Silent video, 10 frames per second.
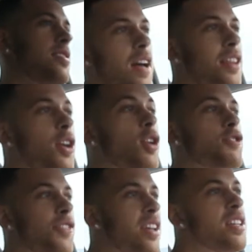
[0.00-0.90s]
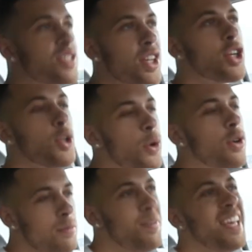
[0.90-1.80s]
And those feelings
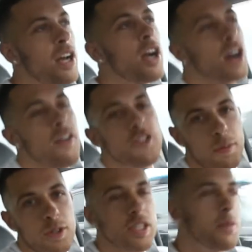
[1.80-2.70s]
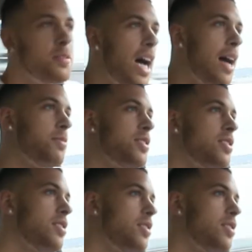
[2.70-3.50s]
include being uncomfortable sometimes.